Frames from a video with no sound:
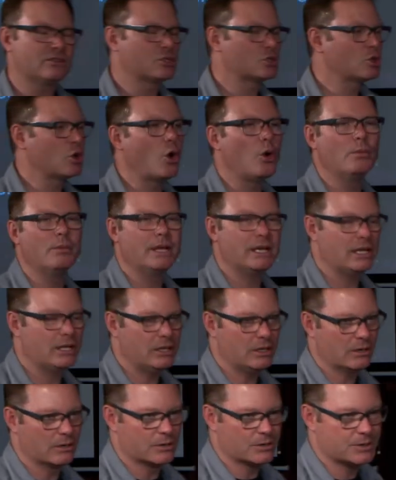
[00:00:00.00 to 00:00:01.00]
so many
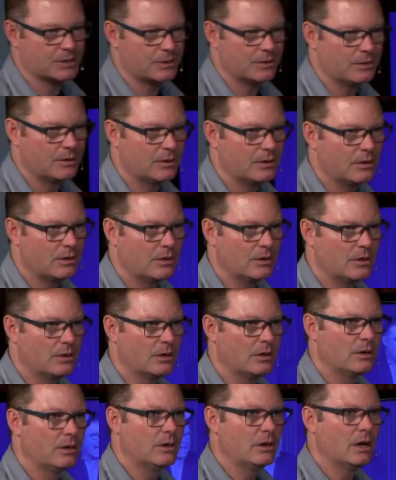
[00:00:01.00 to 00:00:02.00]
years
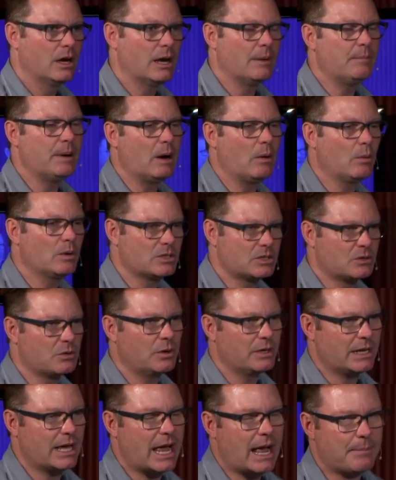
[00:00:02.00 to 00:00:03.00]
about what's
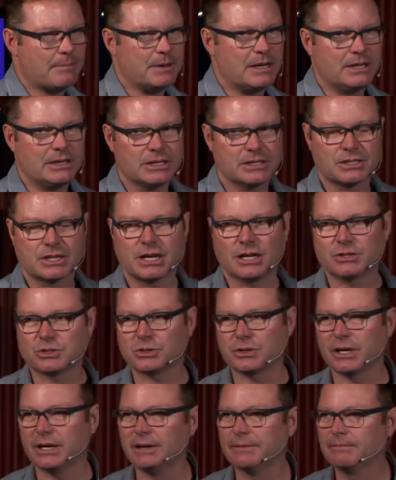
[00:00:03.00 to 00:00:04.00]
going to happen in this
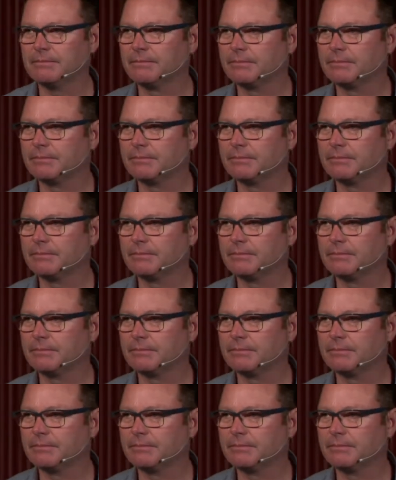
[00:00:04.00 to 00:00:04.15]
country